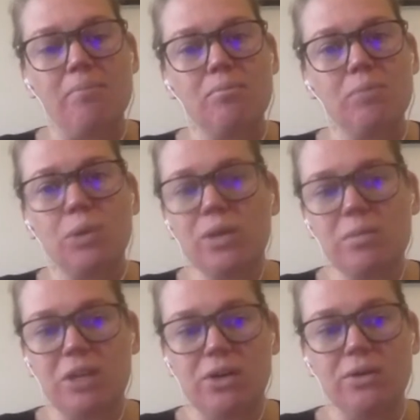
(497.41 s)
purely
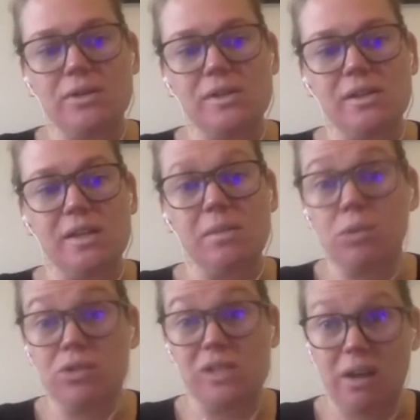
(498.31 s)
because there's
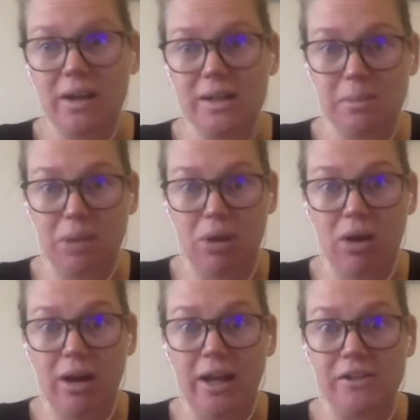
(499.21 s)
more science
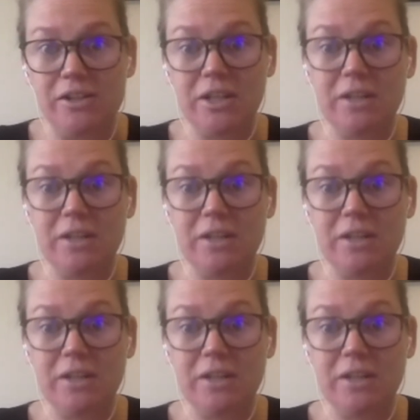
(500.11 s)
behind